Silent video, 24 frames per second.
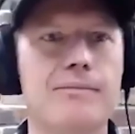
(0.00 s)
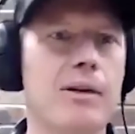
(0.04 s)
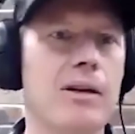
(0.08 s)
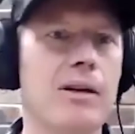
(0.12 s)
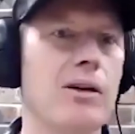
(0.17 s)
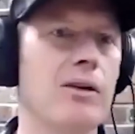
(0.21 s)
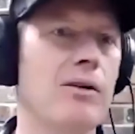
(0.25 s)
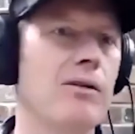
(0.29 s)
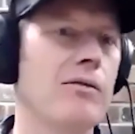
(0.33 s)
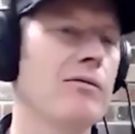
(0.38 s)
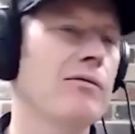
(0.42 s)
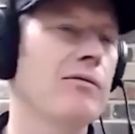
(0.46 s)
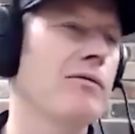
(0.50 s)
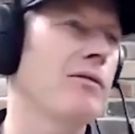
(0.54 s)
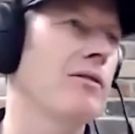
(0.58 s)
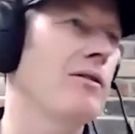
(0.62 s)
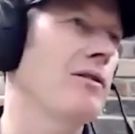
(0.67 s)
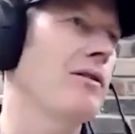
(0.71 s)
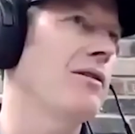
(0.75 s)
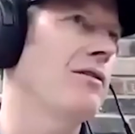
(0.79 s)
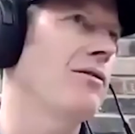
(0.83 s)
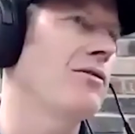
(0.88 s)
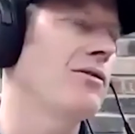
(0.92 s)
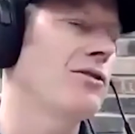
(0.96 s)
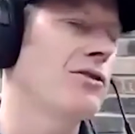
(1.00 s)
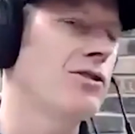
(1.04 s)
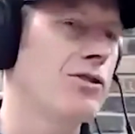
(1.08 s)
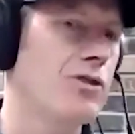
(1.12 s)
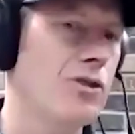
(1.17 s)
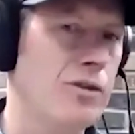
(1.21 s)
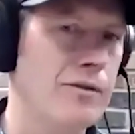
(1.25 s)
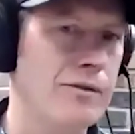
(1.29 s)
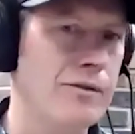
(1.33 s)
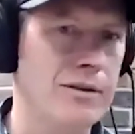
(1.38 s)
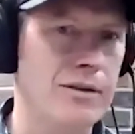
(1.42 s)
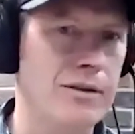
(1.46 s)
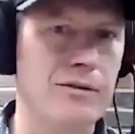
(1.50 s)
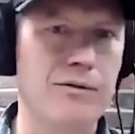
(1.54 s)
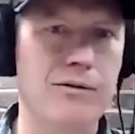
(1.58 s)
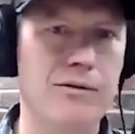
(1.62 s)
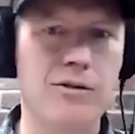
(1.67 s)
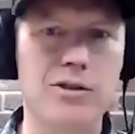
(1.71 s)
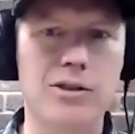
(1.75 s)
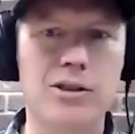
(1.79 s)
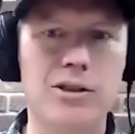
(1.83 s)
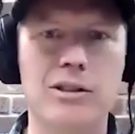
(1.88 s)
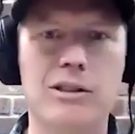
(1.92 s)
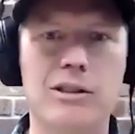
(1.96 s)
or service
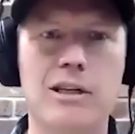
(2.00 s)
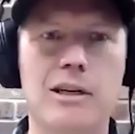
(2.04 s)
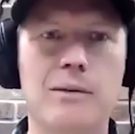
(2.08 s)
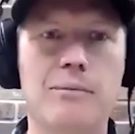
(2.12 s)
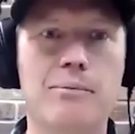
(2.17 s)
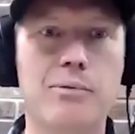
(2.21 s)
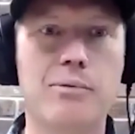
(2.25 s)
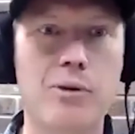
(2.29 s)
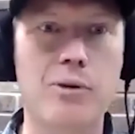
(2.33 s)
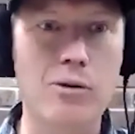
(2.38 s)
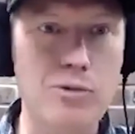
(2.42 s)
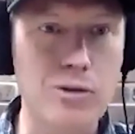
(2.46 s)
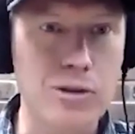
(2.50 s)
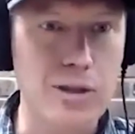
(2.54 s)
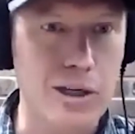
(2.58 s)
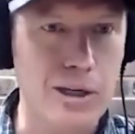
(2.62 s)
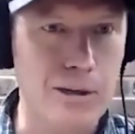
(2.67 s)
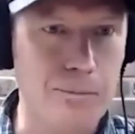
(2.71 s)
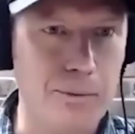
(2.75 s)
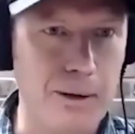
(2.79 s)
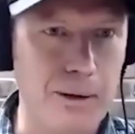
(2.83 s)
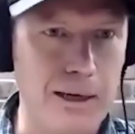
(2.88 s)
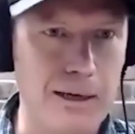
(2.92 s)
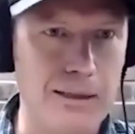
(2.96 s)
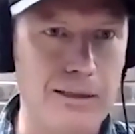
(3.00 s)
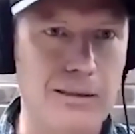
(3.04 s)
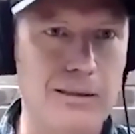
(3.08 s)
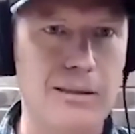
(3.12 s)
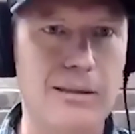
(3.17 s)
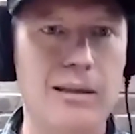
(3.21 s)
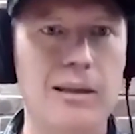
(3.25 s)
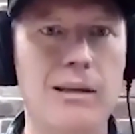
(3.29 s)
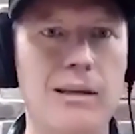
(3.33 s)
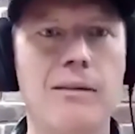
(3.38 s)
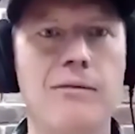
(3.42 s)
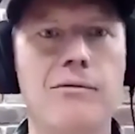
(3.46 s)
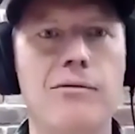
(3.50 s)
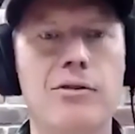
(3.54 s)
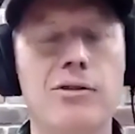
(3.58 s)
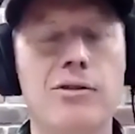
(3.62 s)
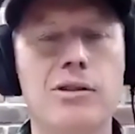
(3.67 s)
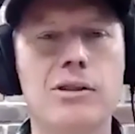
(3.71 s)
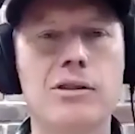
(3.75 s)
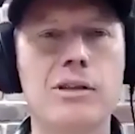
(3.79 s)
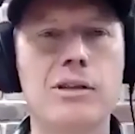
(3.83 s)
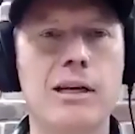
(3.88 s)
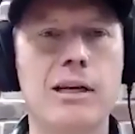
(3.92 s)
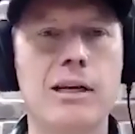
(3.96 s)
versus say project-based
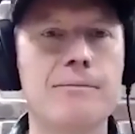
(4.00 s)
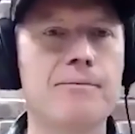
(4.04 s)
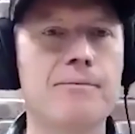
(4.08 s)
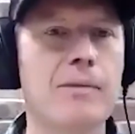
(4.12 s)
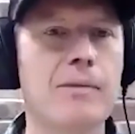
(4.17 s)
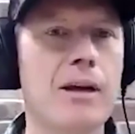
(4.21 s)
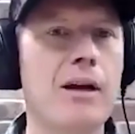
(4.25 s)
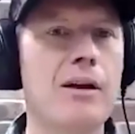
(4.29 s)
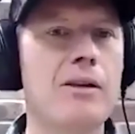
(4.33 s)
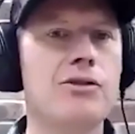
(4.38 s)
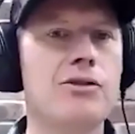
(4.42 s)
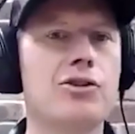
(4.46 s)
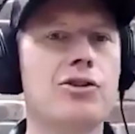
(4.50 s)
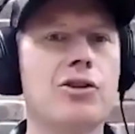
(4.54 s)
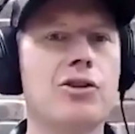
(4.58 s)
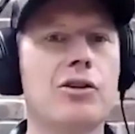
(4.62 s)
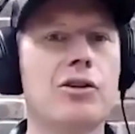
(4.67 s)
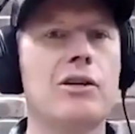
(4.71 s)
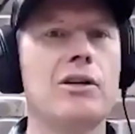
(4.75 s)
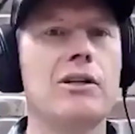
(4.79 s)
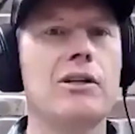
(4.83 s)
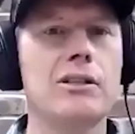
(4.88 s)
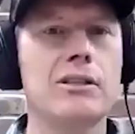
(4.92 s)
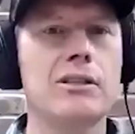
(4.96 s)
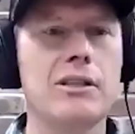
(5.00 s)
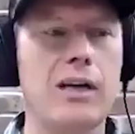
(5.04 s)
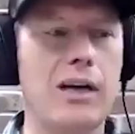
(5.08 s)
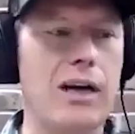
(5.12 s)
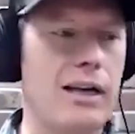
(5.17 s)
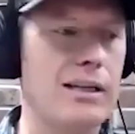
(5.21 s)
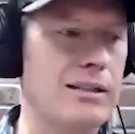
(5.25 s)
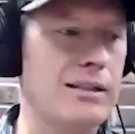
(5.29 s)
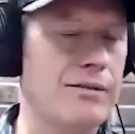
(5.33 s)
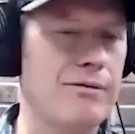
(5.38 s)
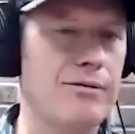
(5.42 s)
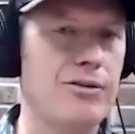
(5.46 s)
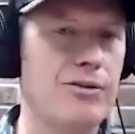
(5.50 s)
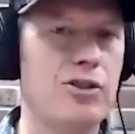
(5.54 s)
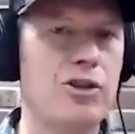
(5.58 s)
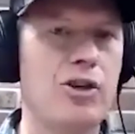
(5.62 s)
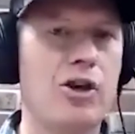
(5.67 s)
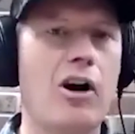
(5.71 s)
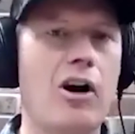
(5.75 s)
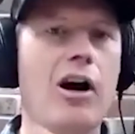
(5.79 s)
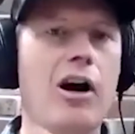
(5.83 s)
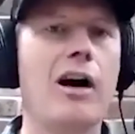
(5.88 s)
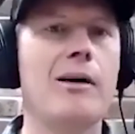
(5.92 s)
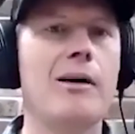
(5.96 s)
versus like certain size of
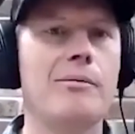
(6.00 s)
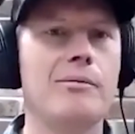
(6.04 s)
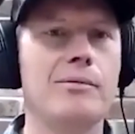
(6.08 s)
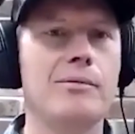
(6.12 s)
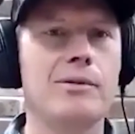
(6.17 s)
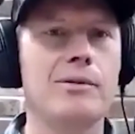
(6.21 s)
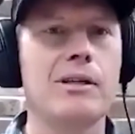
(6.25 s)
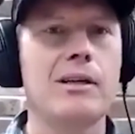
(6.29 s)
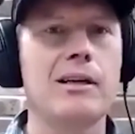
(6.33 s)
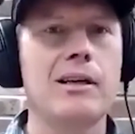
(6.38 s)
jobs,